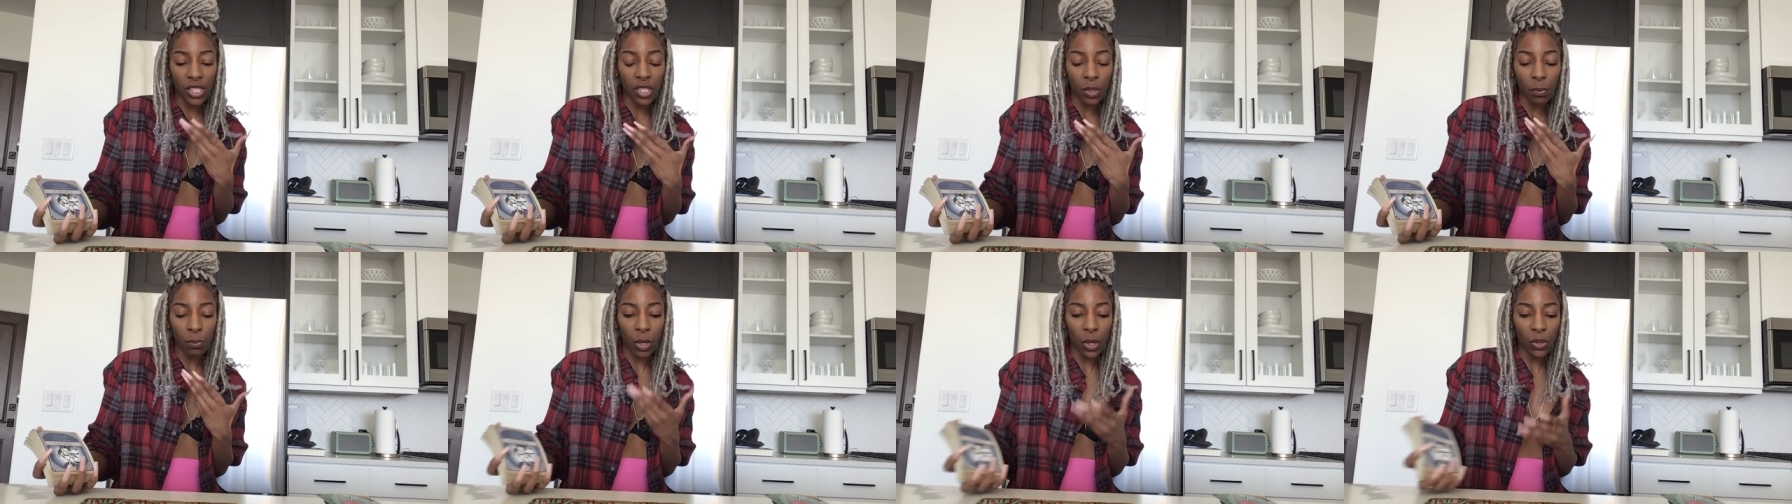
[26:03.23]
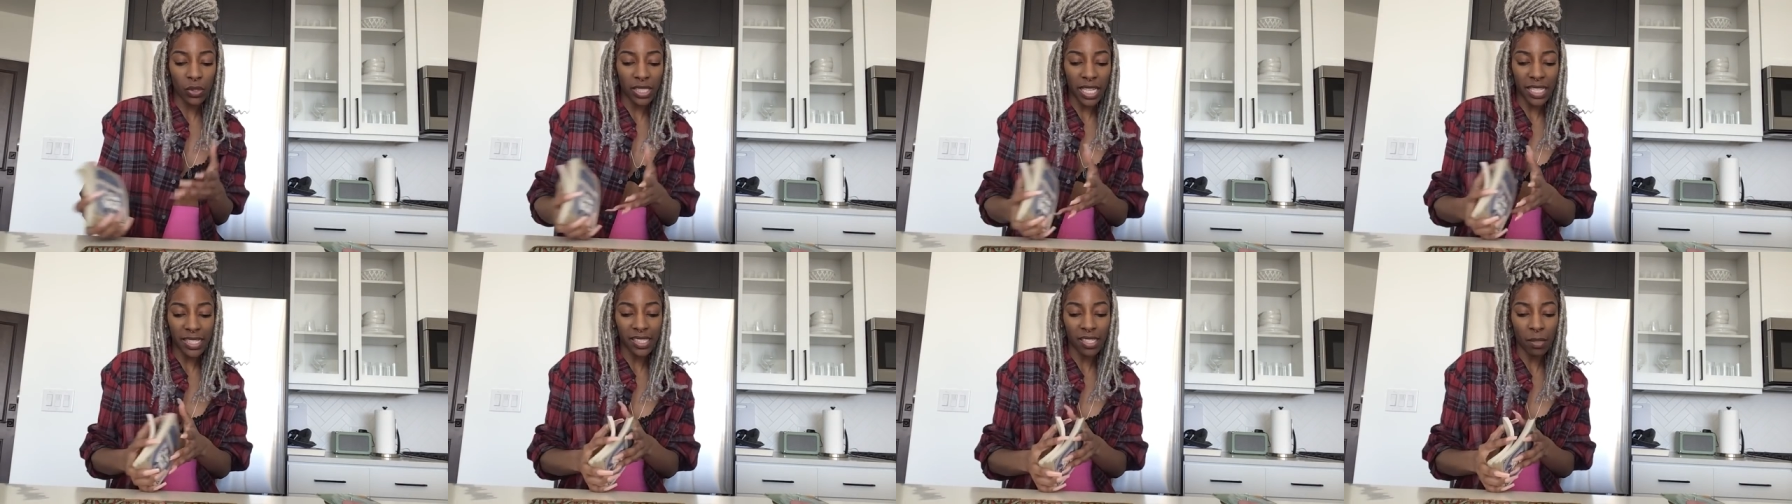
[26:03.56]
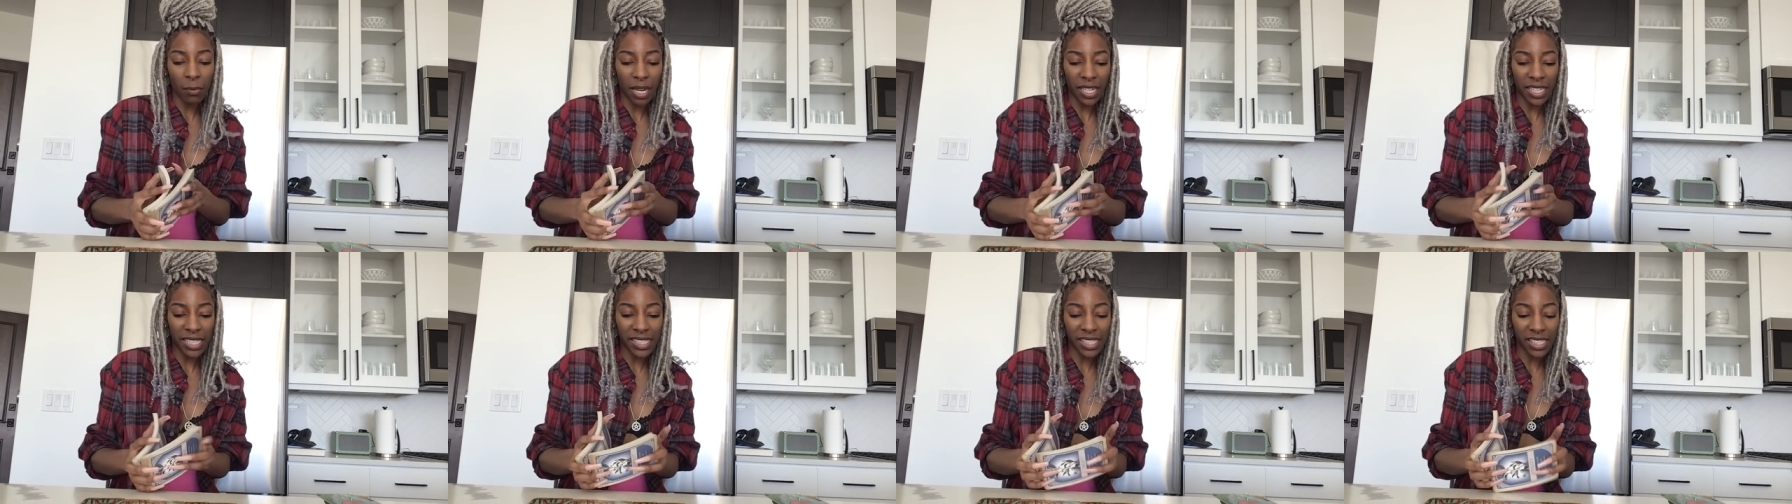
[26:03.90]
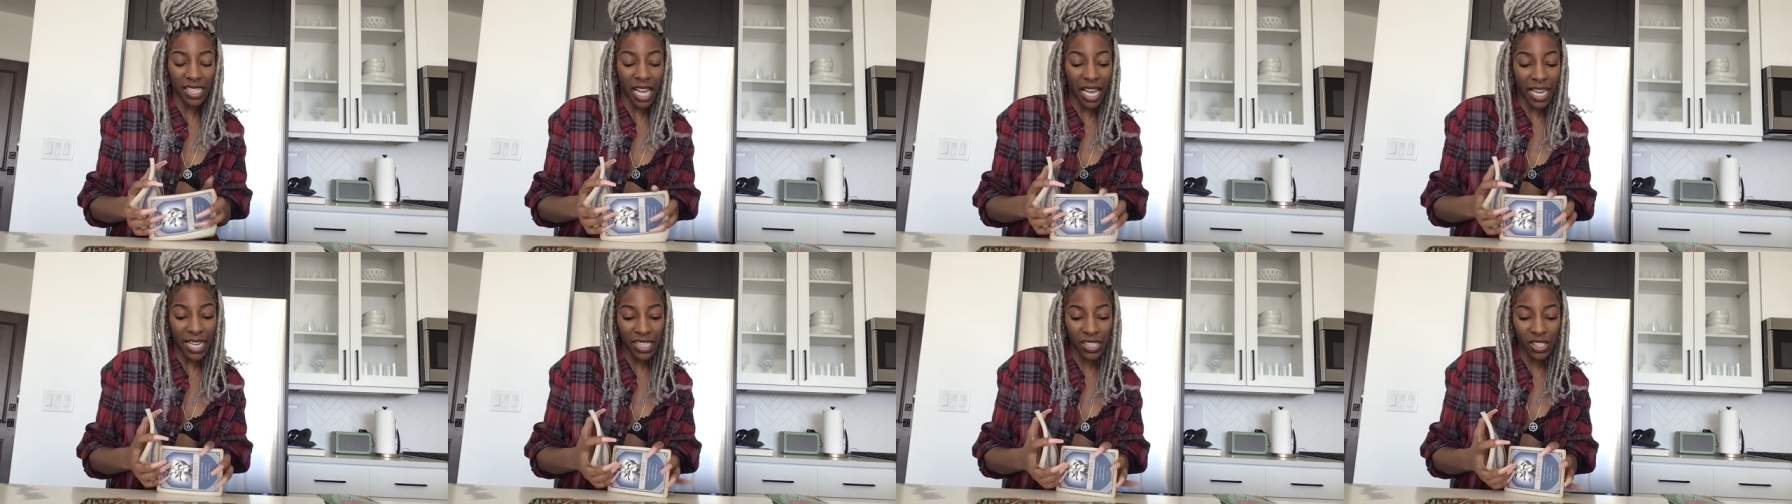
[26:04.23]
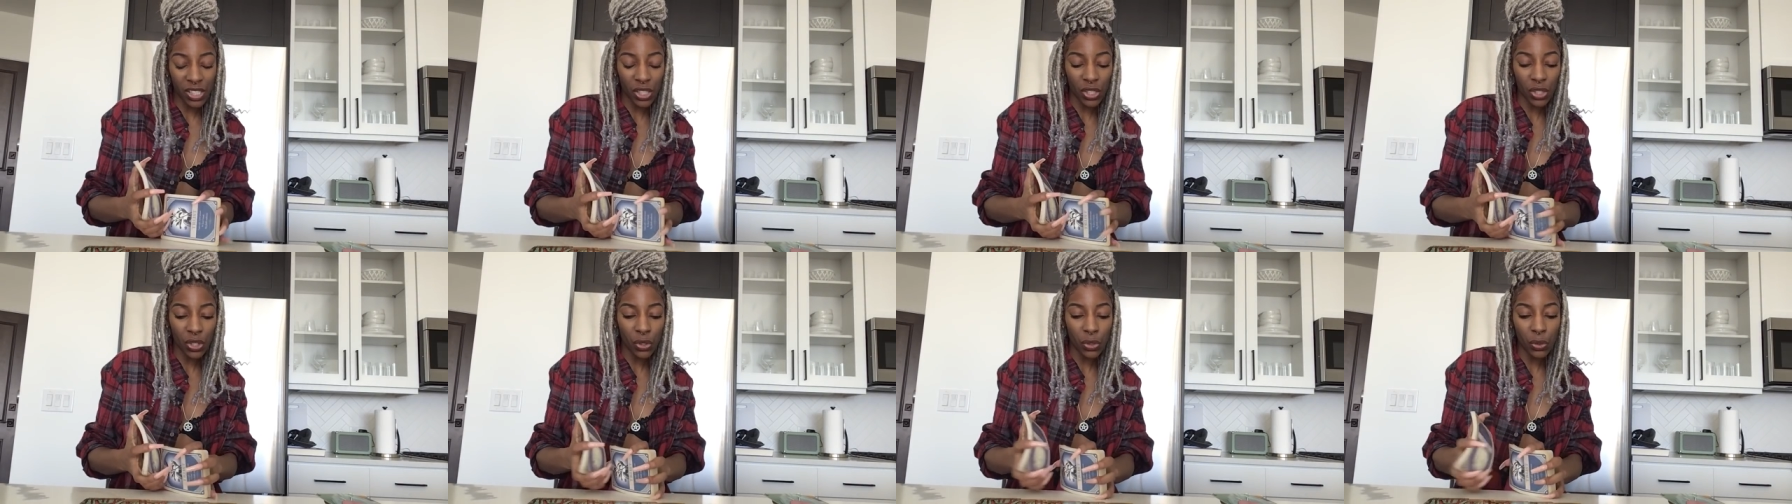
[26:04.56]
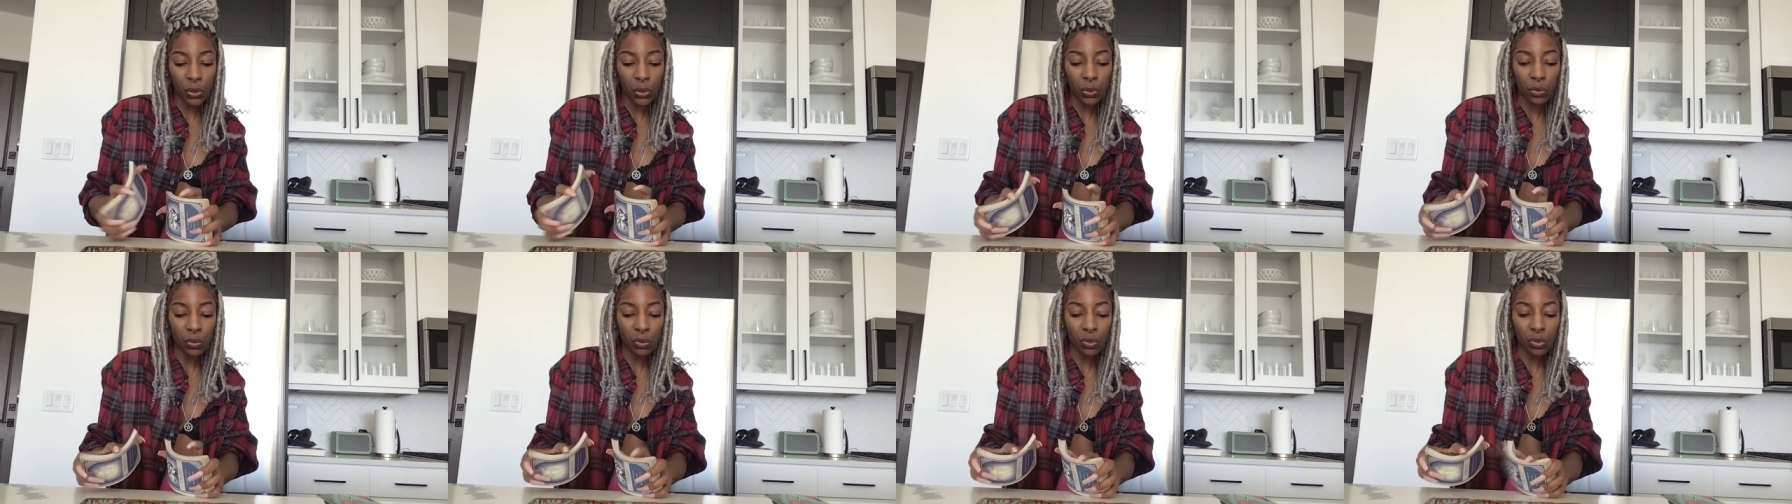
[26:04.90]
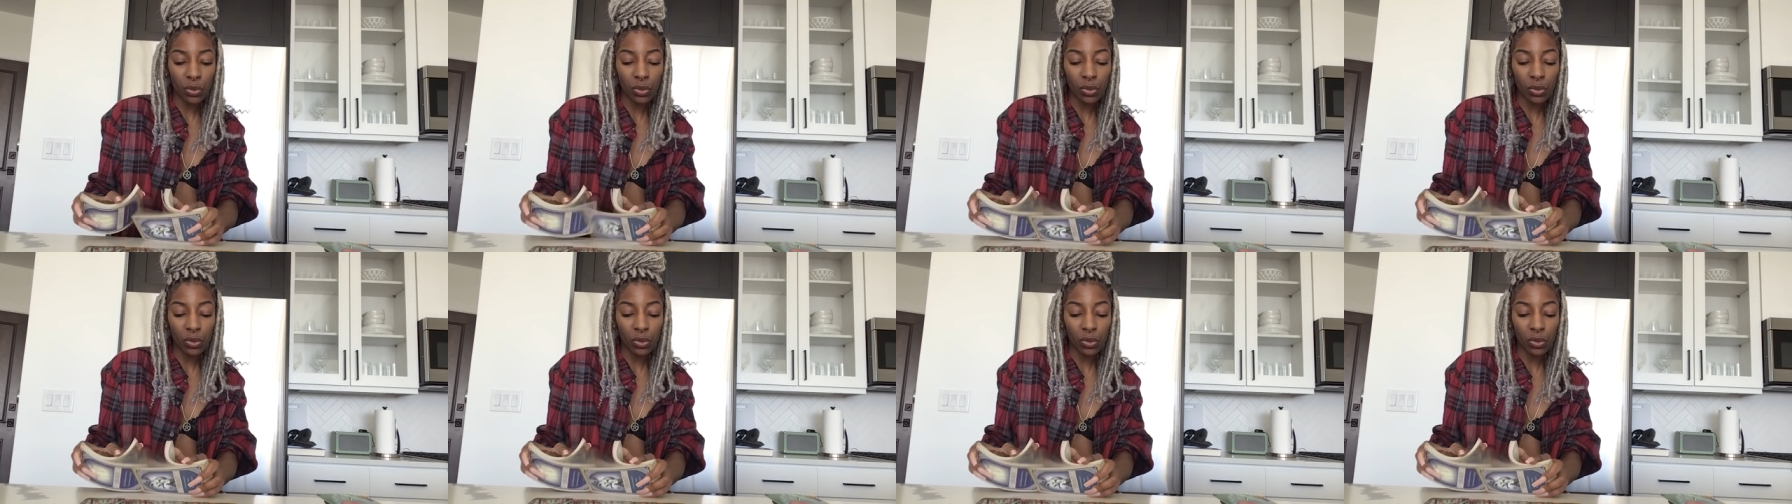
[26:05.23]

the most, that somebody's lying to you.